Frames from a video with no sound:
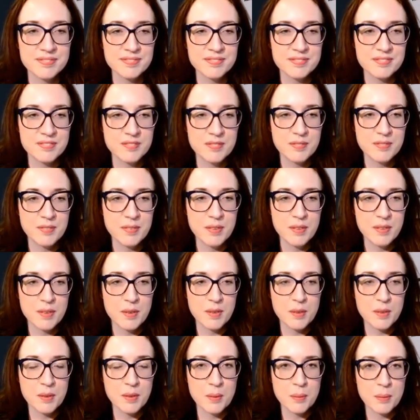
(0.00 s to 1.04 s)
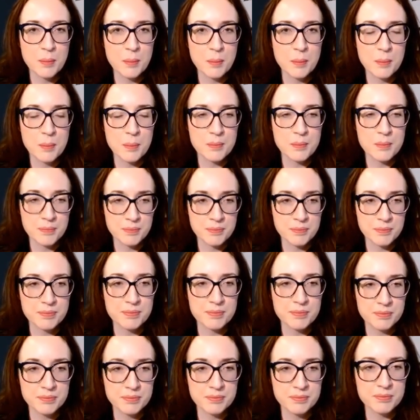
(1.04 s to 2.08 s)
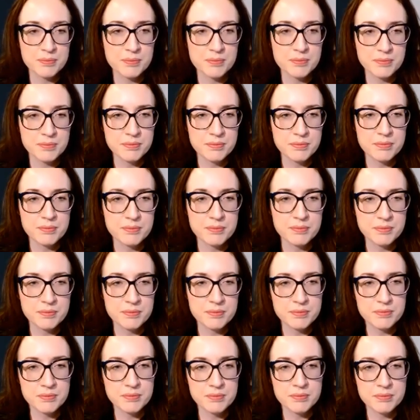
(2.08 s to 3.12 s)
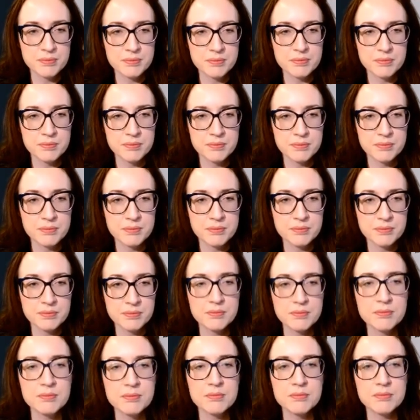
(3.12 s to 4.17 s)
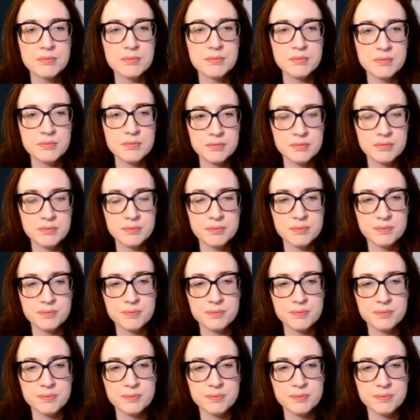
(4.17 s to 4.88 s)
No words are spoken by the person on screen.